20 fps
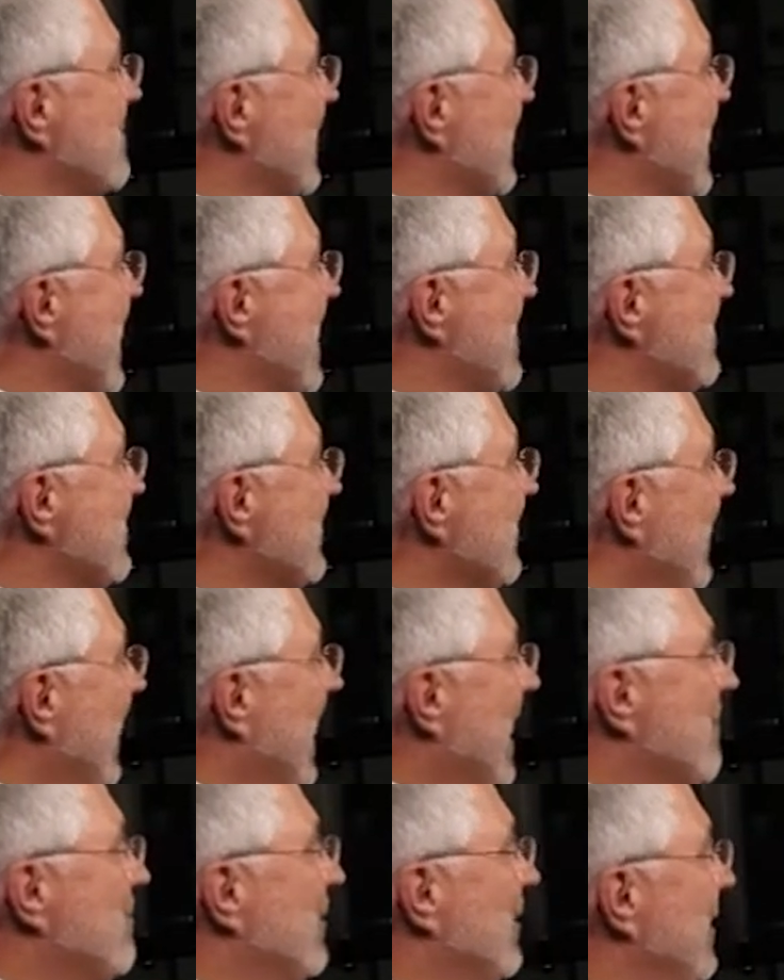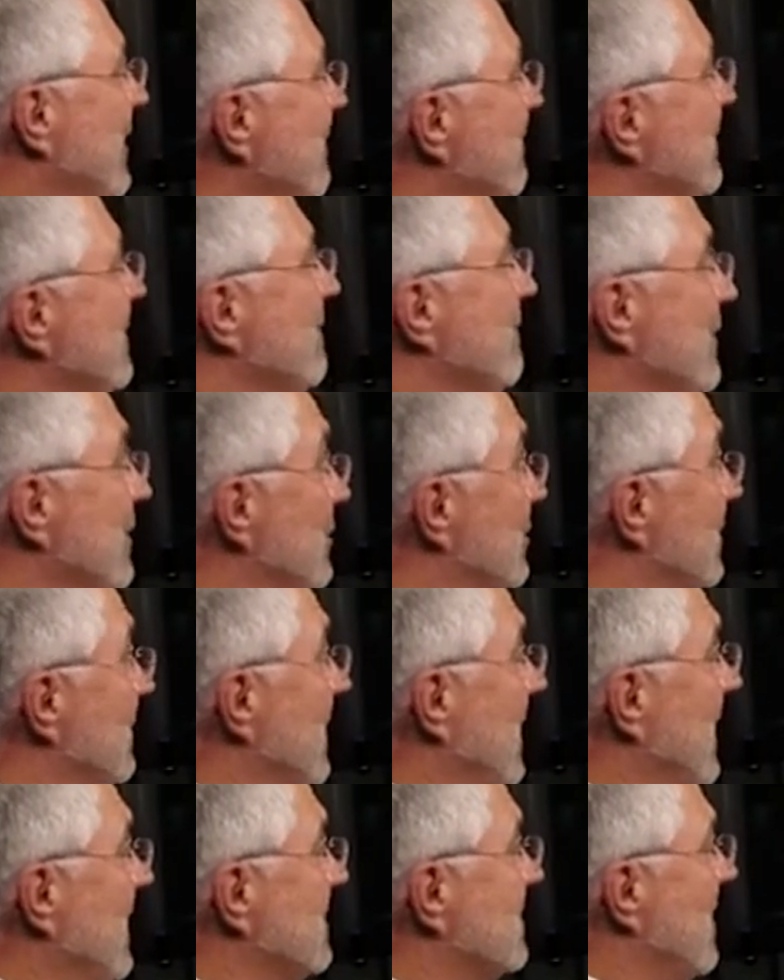McDaniel. I believe in the vision
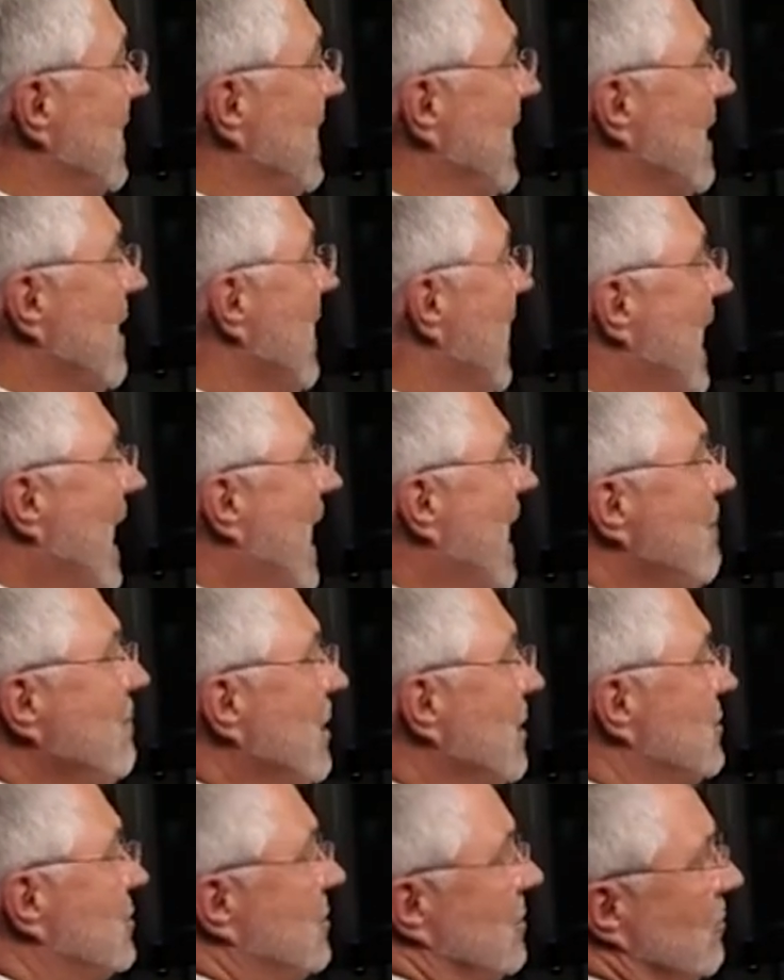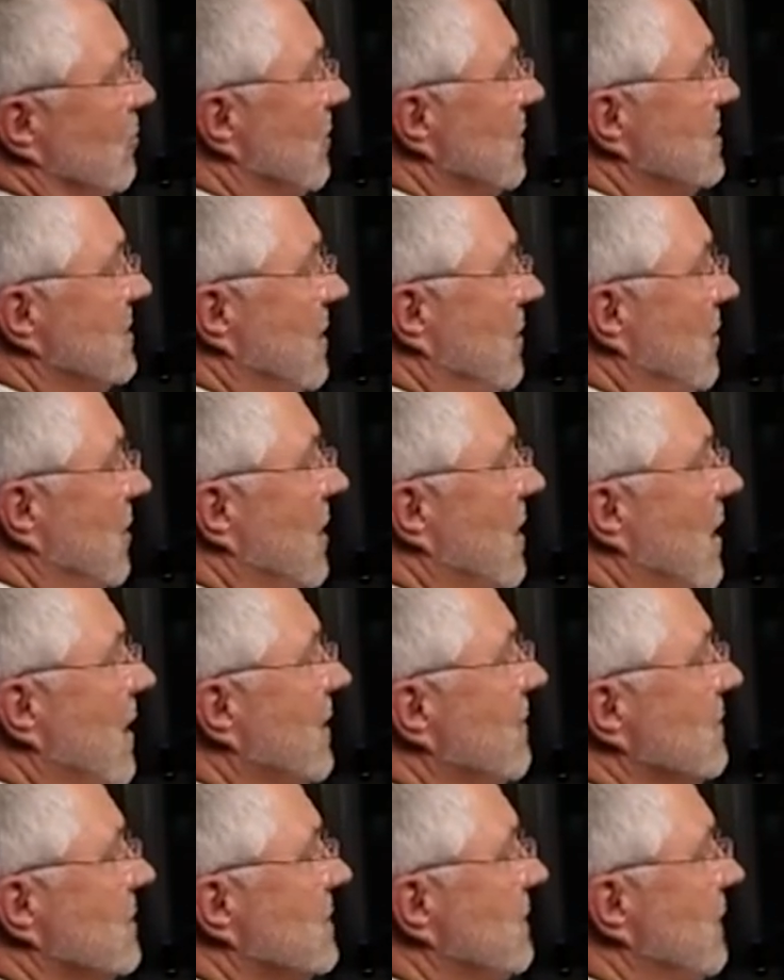that he's laid out. I'm not sure what Senator
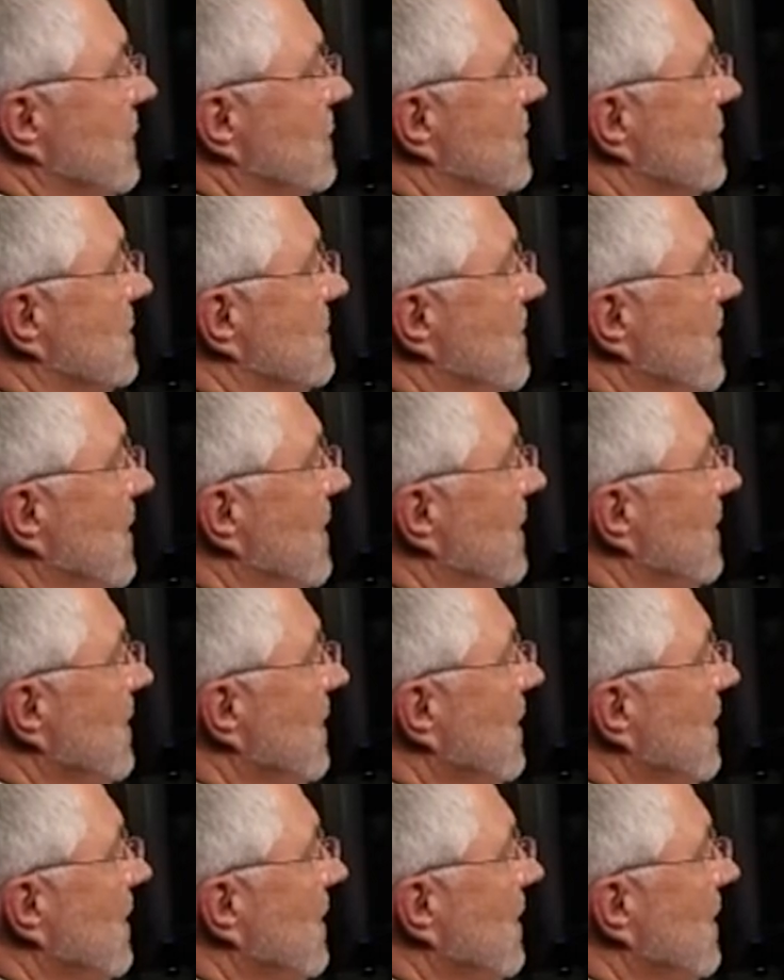Cochran's vision's been.